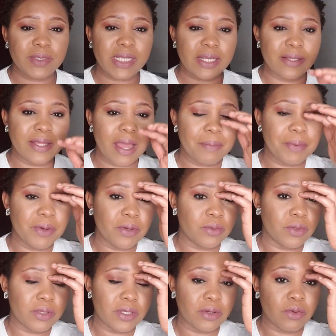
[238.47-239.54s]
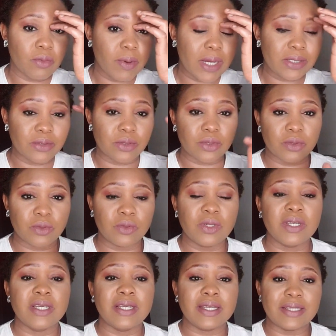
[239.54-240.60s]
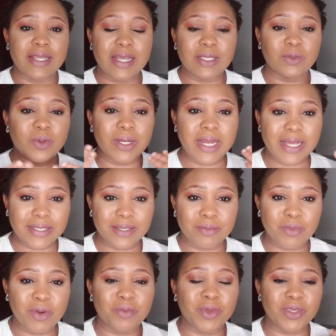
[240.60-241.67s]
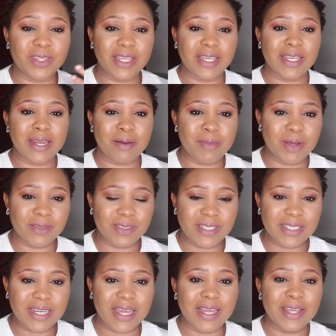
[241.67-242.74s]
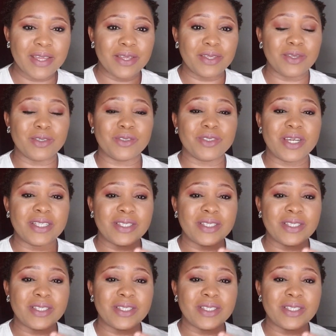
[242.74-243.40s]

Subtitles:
That period when they go back to school, that's when as a mom, you're thinking about dinner. You're trying